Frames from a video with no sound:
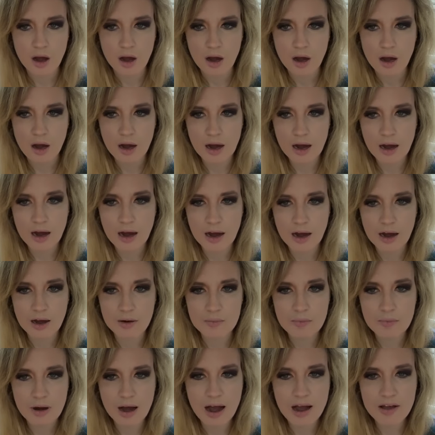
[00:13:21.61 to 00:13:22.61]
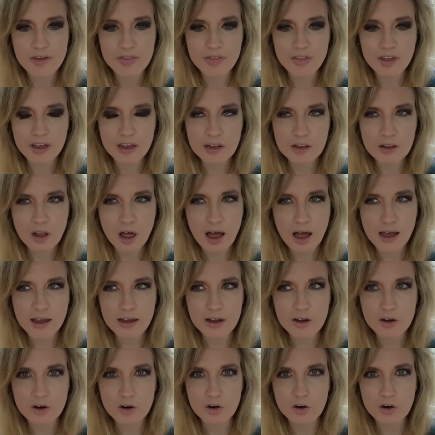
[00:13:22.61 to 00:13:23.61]
Um, I think
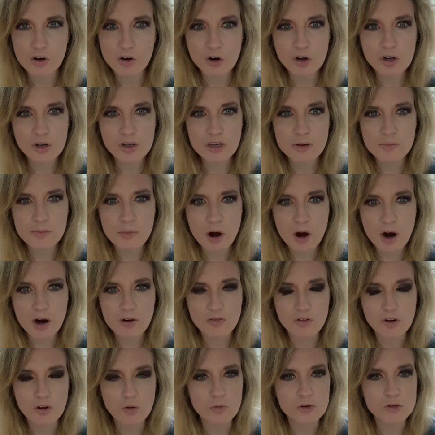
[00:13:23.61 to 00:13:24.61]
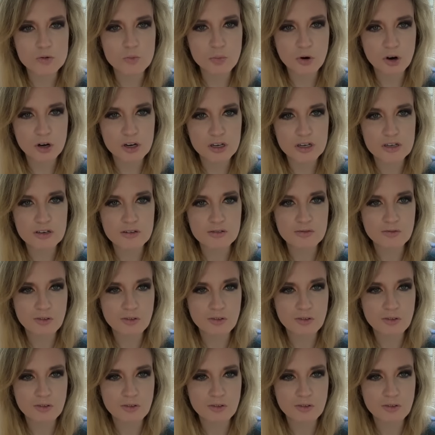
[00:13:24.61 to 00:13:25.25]
like early Marvel was pretty